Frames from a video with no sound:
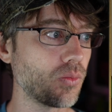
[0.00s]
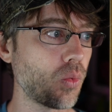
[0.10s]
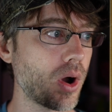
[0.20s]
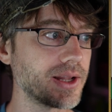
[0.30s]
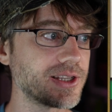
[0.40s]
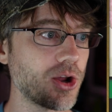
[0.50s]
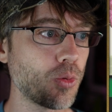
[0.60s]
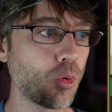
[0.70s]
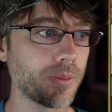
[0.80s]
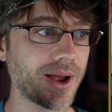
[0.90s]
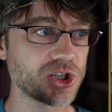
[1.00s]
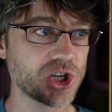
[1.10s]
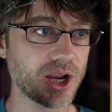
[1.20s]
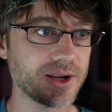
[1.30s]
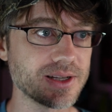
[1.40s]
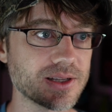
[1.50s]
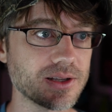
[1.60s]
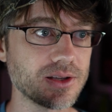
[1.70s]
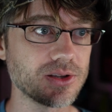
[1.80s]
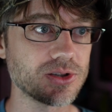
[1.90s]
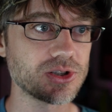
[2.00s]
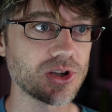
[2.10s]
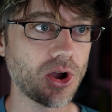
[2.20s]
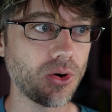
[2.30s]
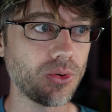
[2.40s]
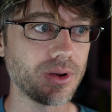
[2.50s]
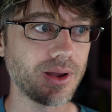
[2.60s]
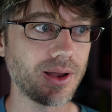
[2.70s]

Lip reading: wanted to know more about cherries. So,